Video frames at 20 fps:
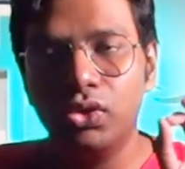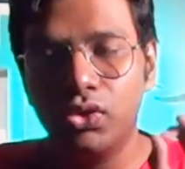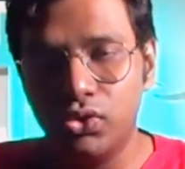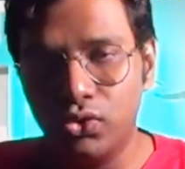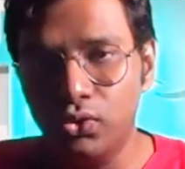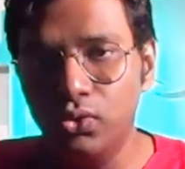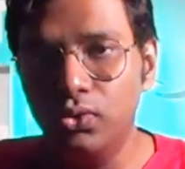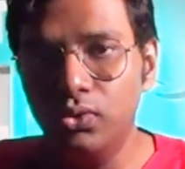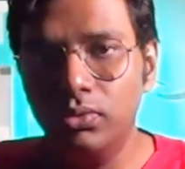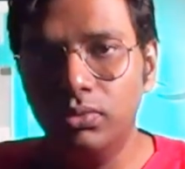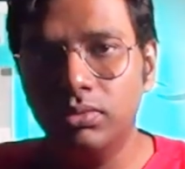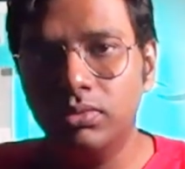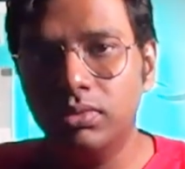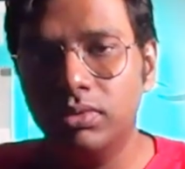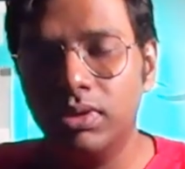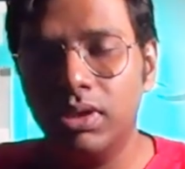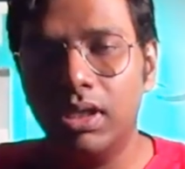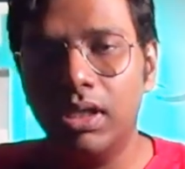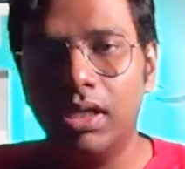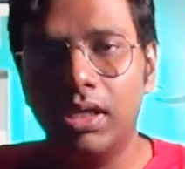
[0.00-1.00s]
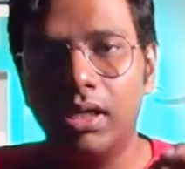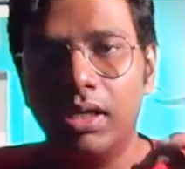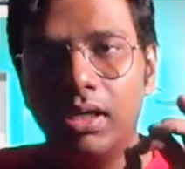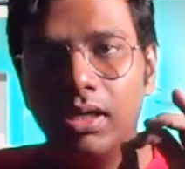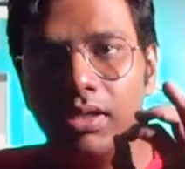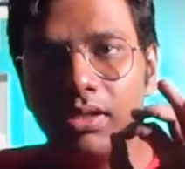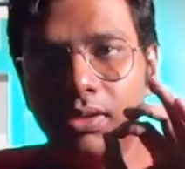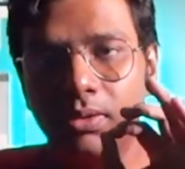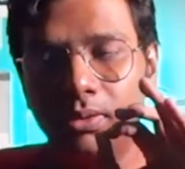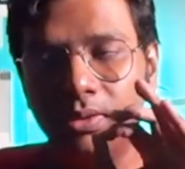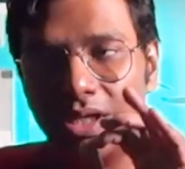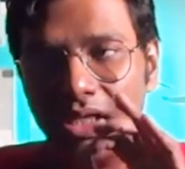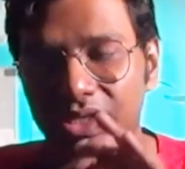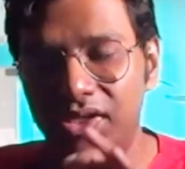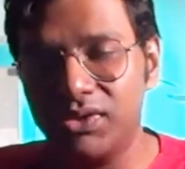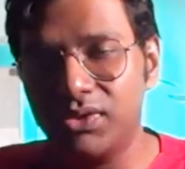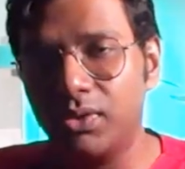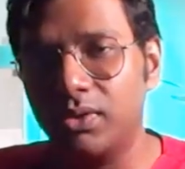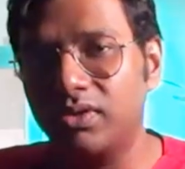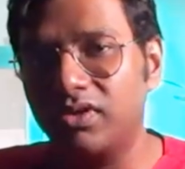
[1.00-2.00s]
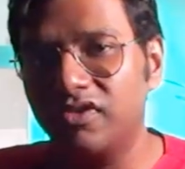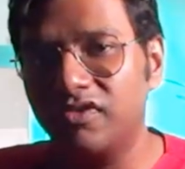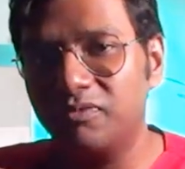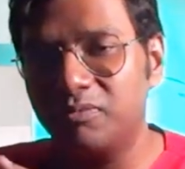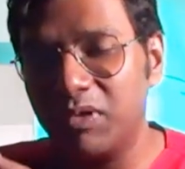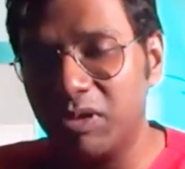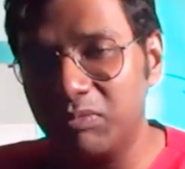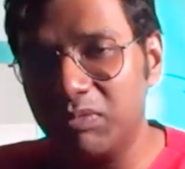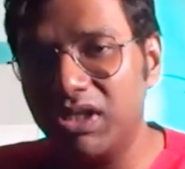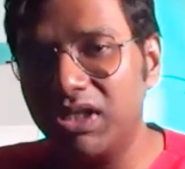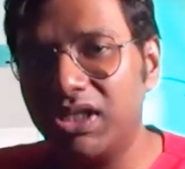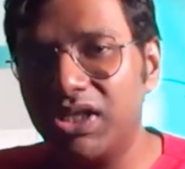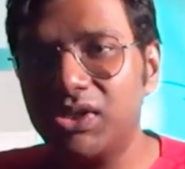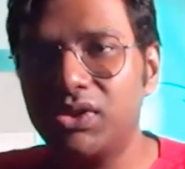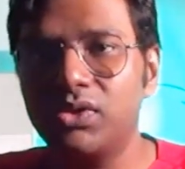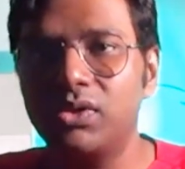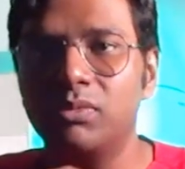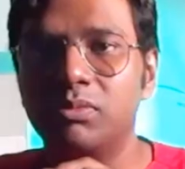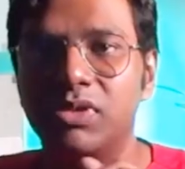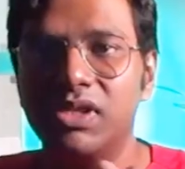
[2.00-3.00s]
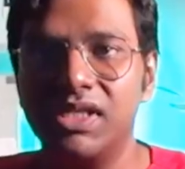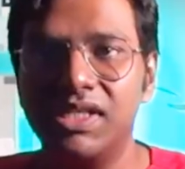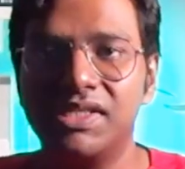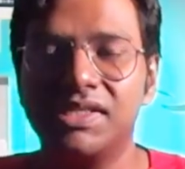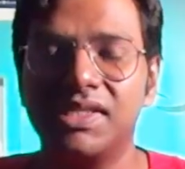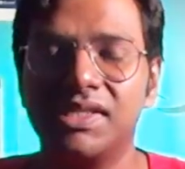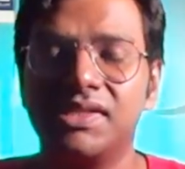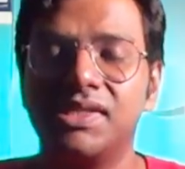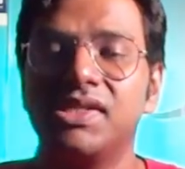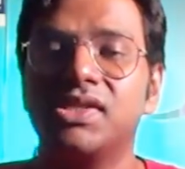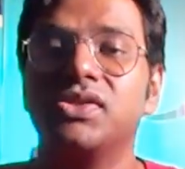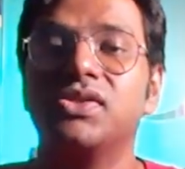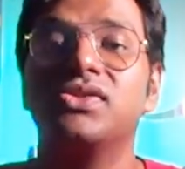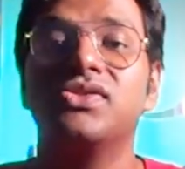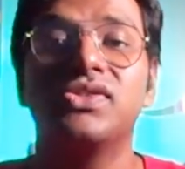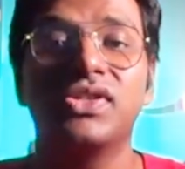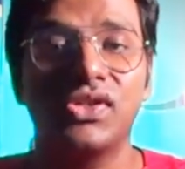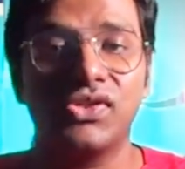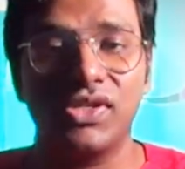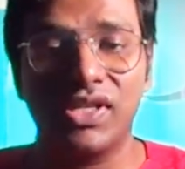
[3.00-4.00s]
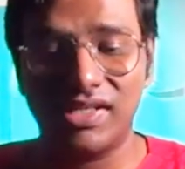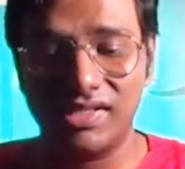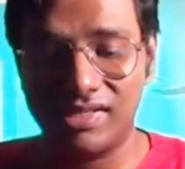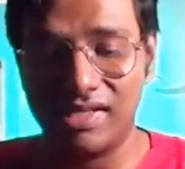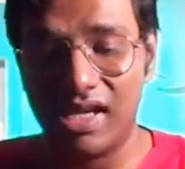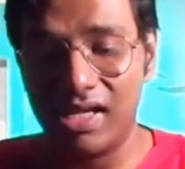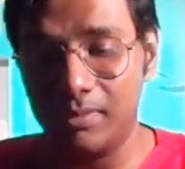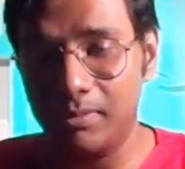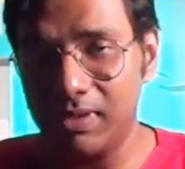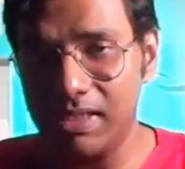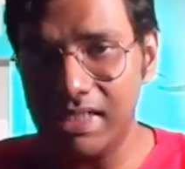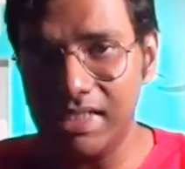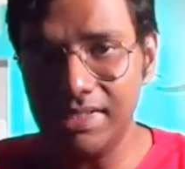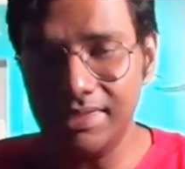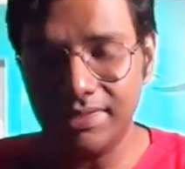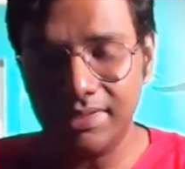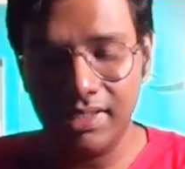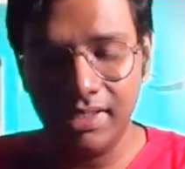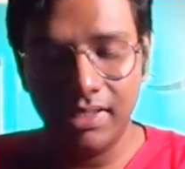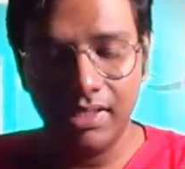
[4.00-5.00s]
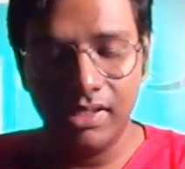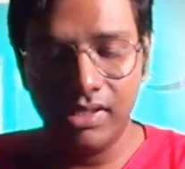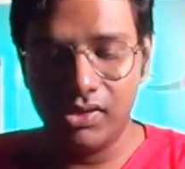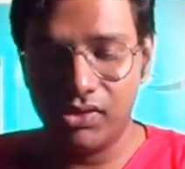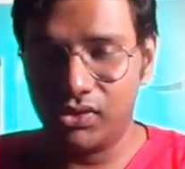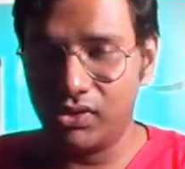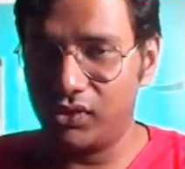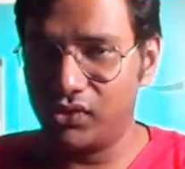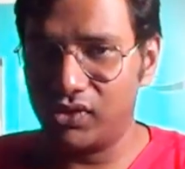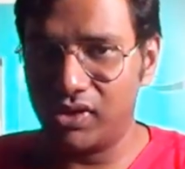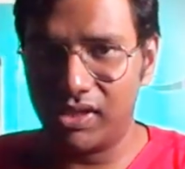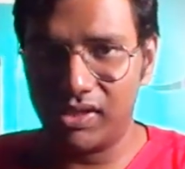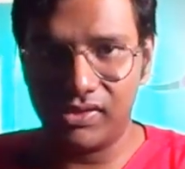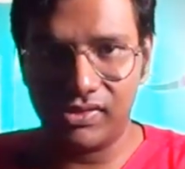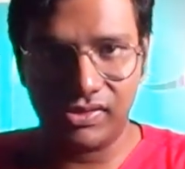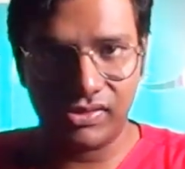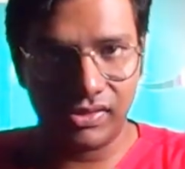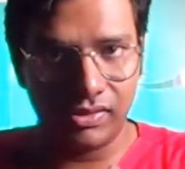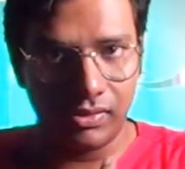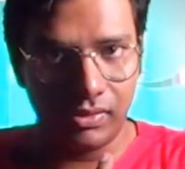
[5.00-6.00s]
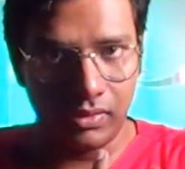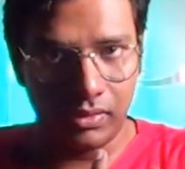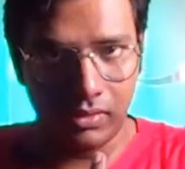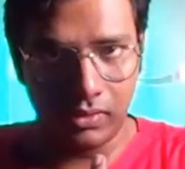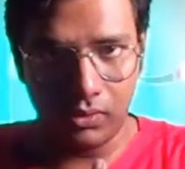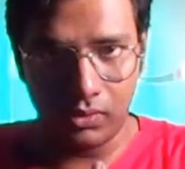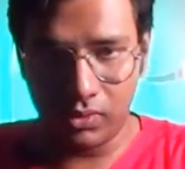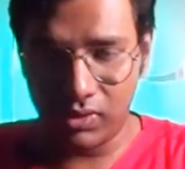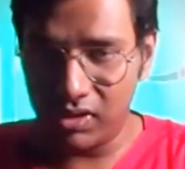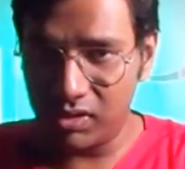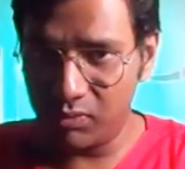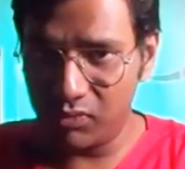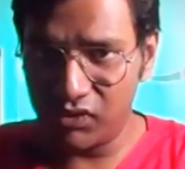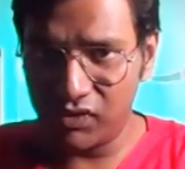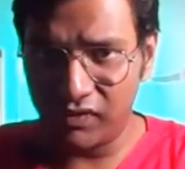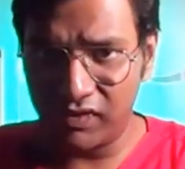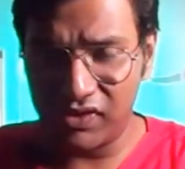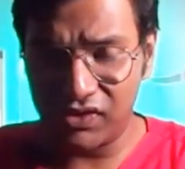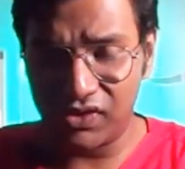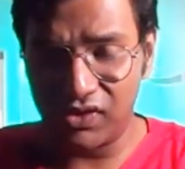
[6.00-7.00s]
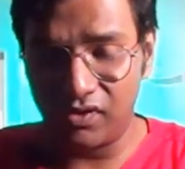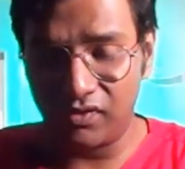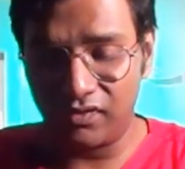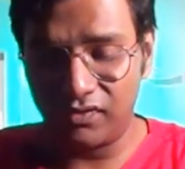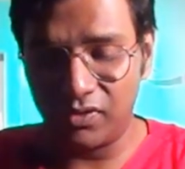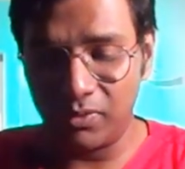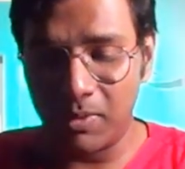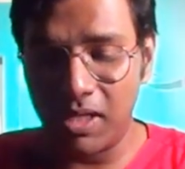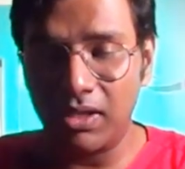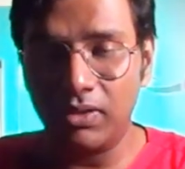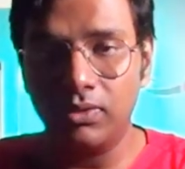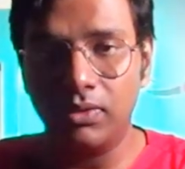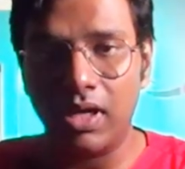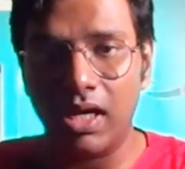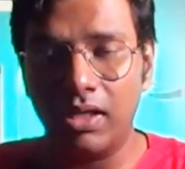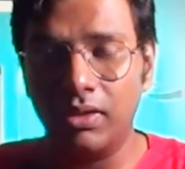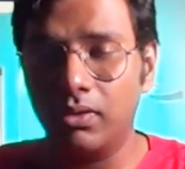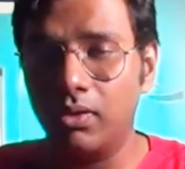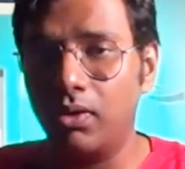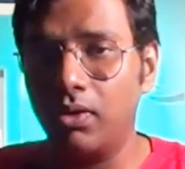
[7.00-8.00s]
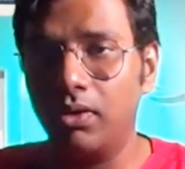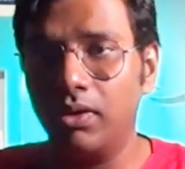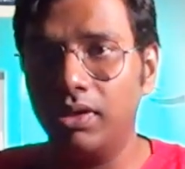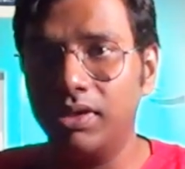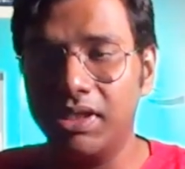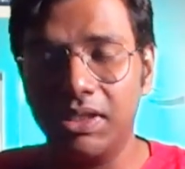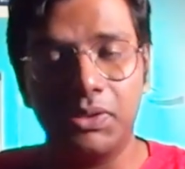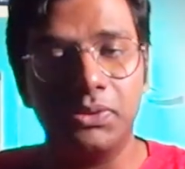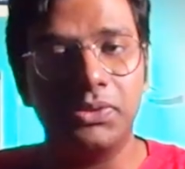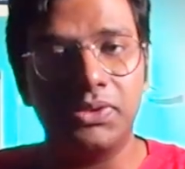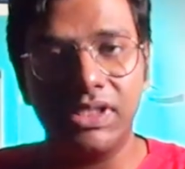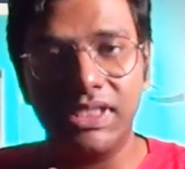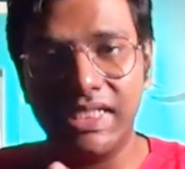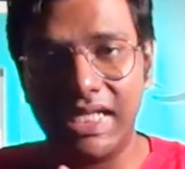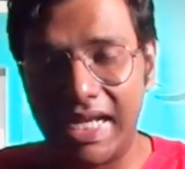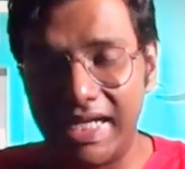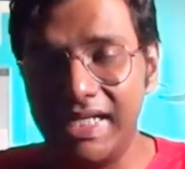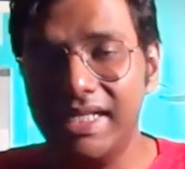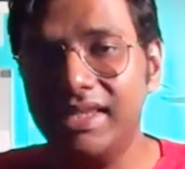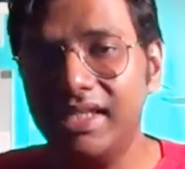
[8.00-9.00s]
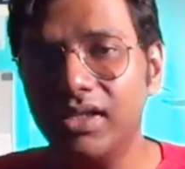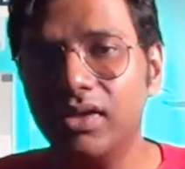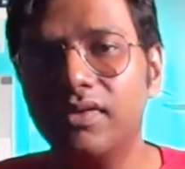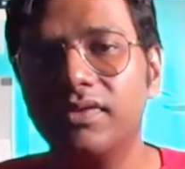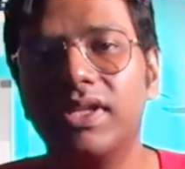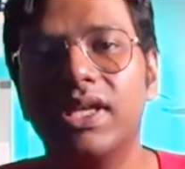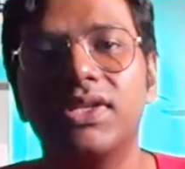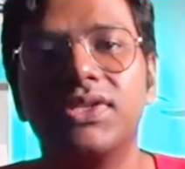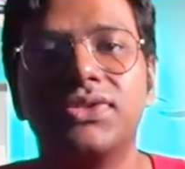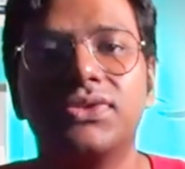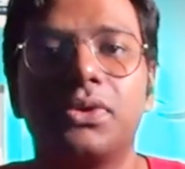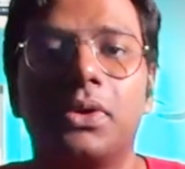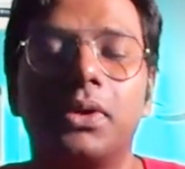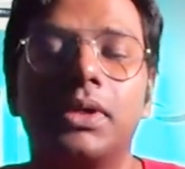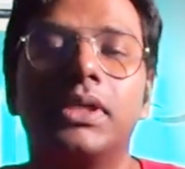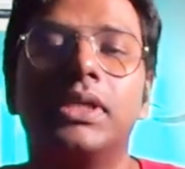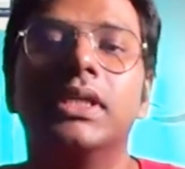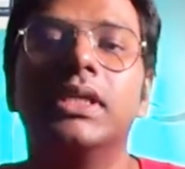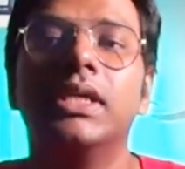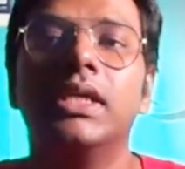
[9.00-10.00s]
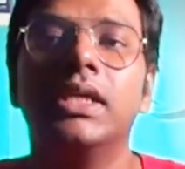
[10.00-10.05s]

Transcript: to any sort of pigmentation or burning sensation, such as diabetes, such as oral abusive history of tobacco, alcohol, nicotine, anything of that sort,